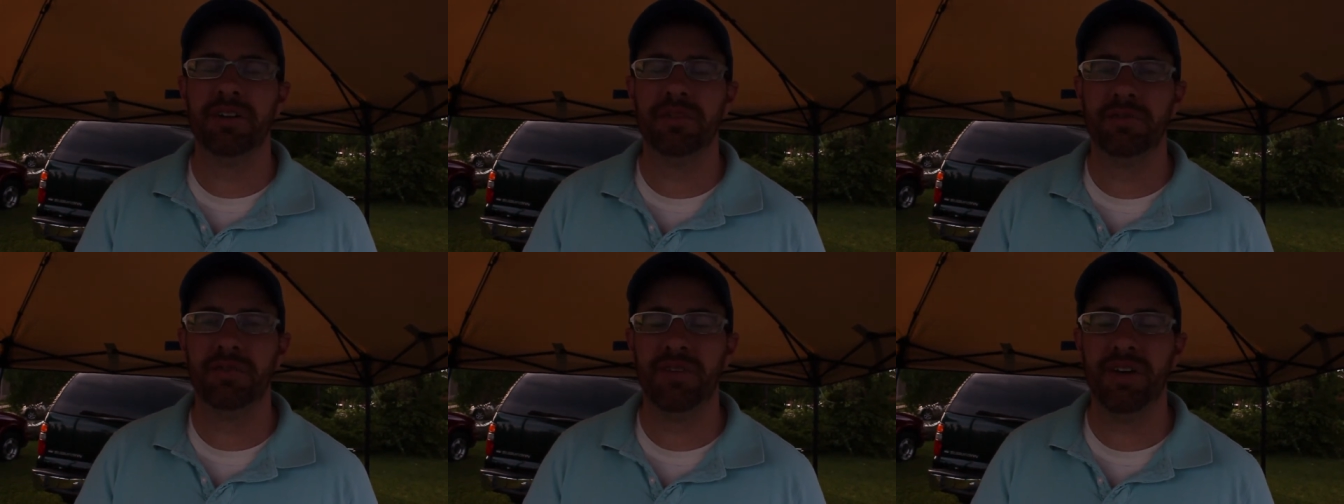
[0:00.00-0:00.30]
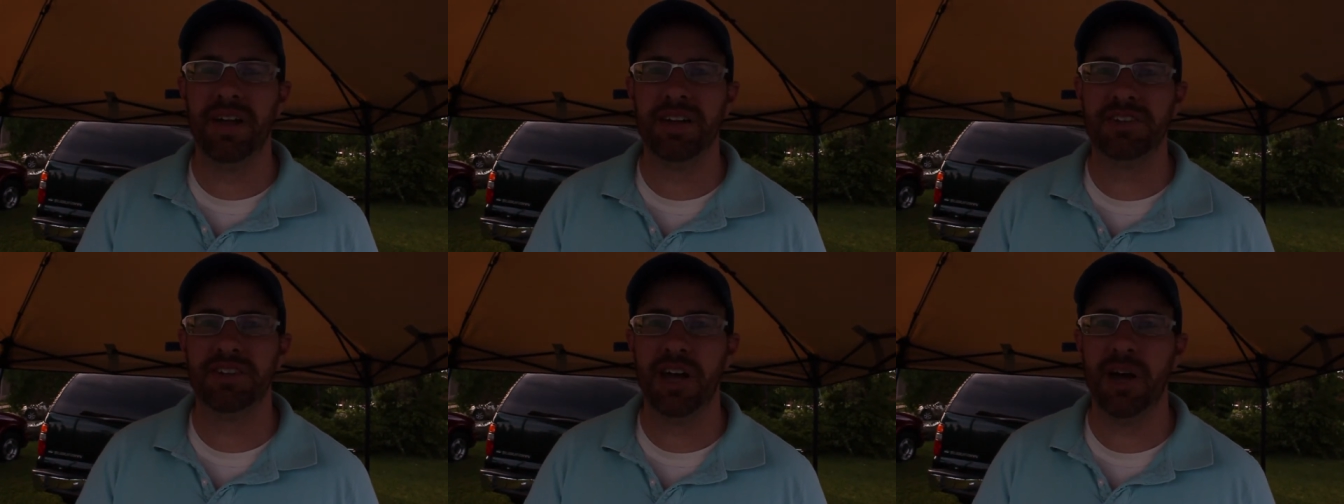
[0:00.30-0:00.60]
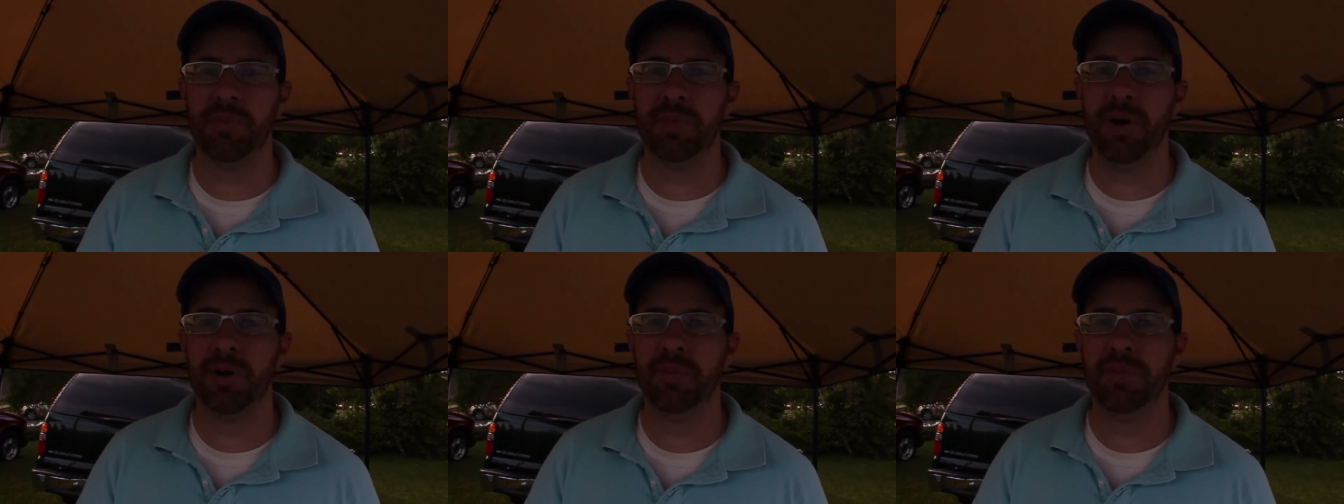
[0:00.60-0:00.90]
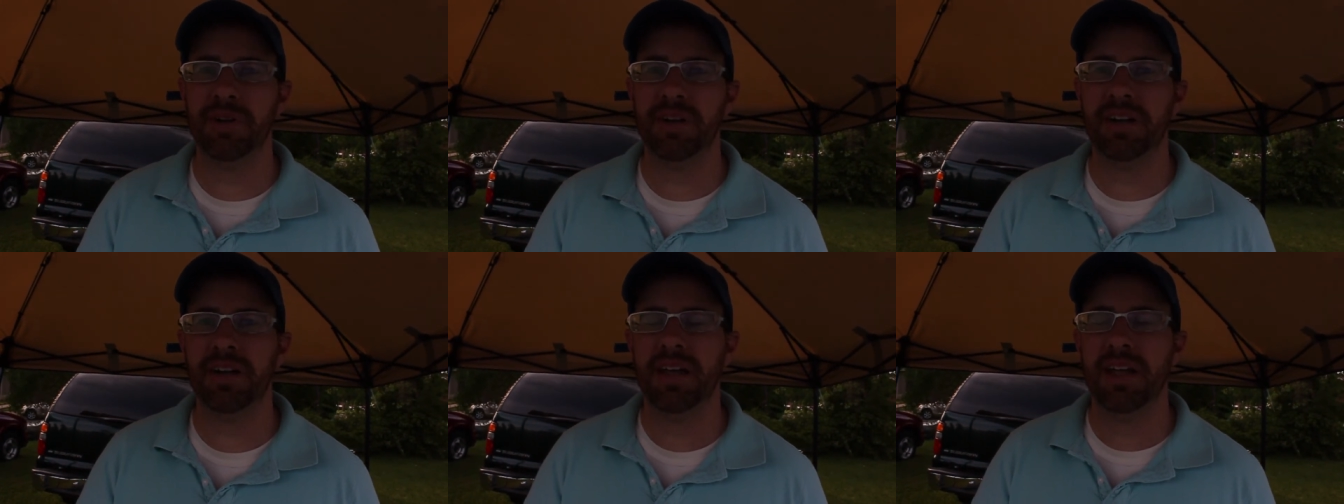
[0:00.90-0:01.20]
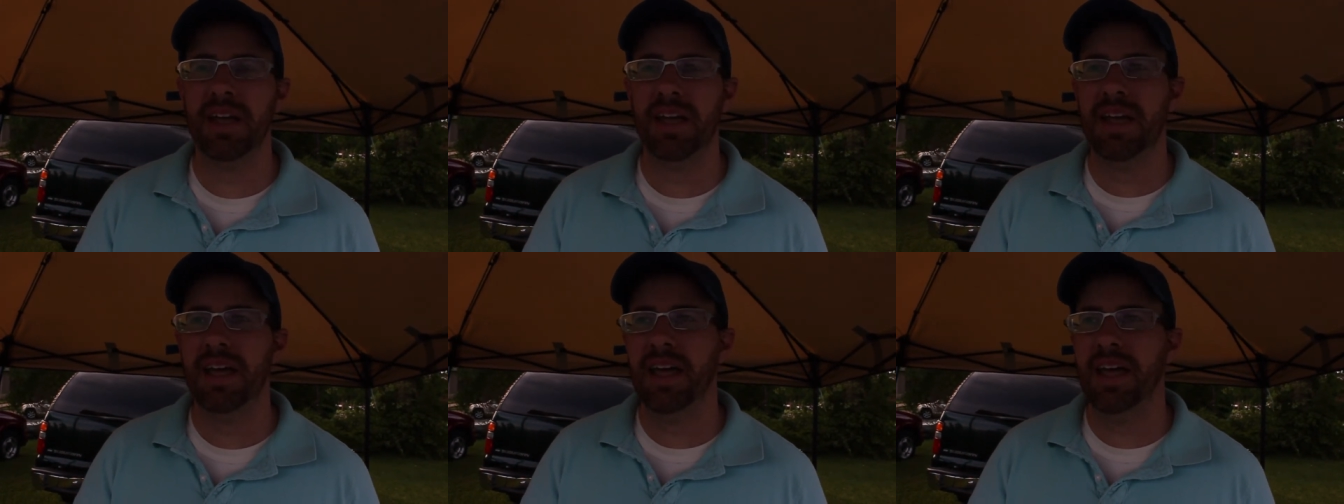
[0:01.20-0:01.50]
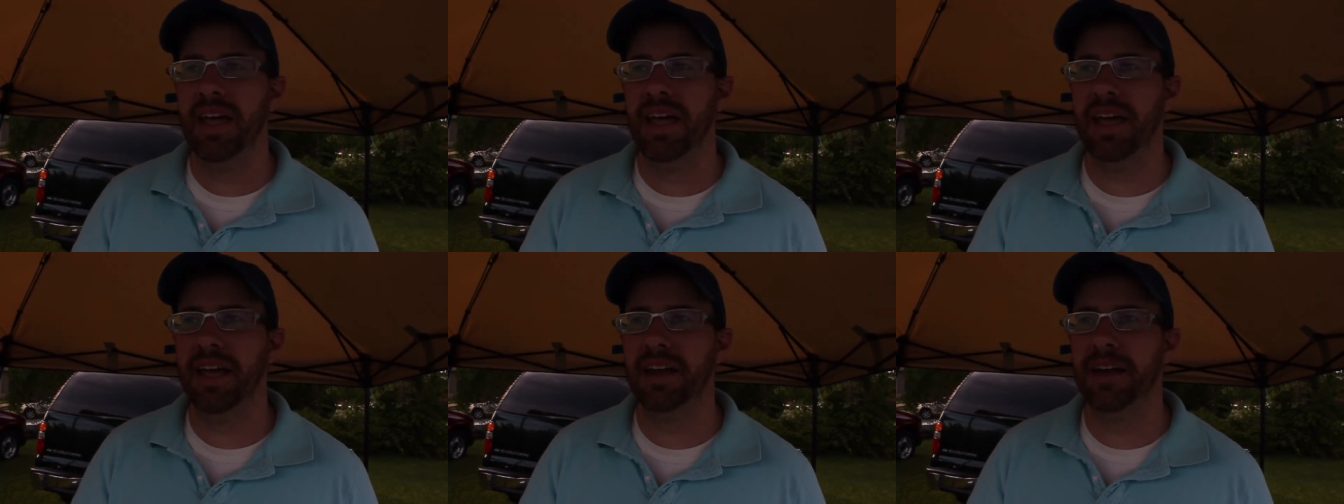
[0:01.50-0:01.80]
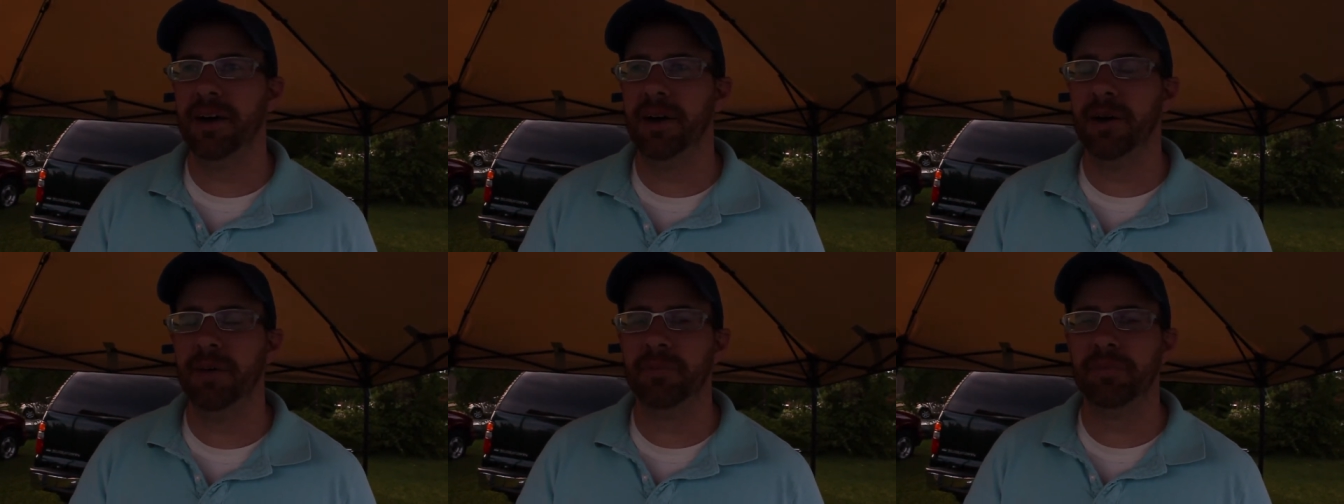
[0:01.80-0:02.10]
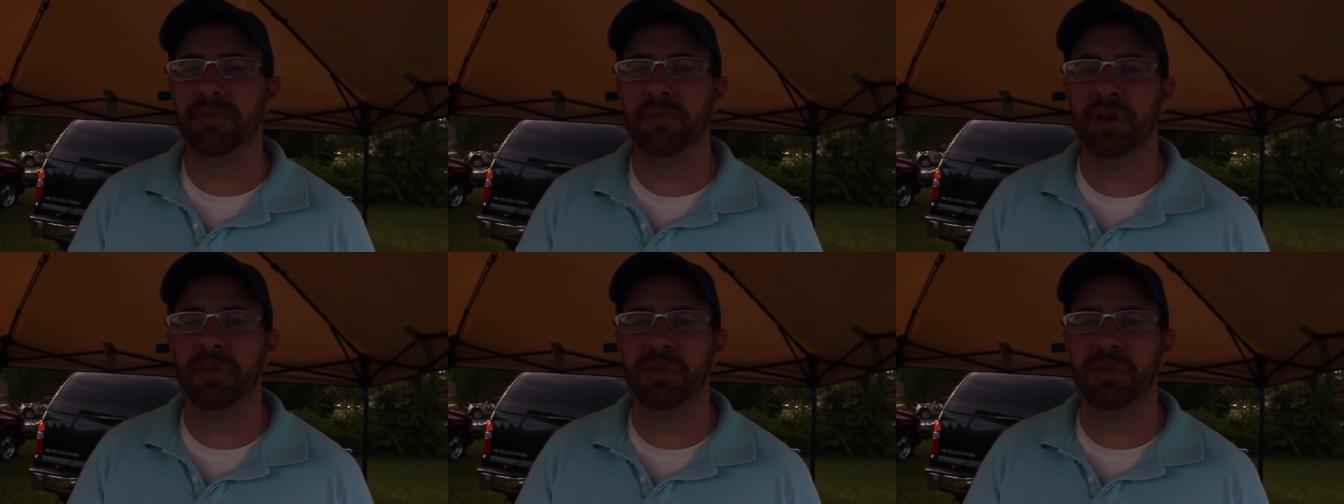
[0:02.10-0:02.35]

We've had a shop open, and um,